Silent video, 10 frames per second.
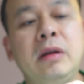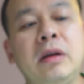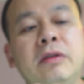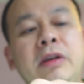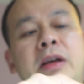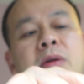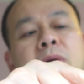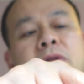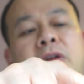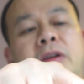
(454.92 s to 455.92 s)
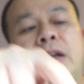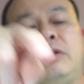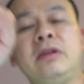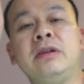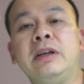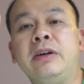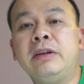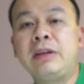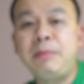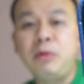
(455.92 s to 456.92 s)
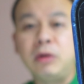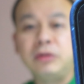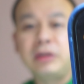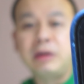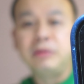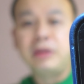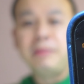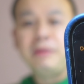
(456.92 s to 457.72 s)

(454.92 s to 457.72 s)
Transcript: you see your watch, so that's the Derek's Apple Watch that was there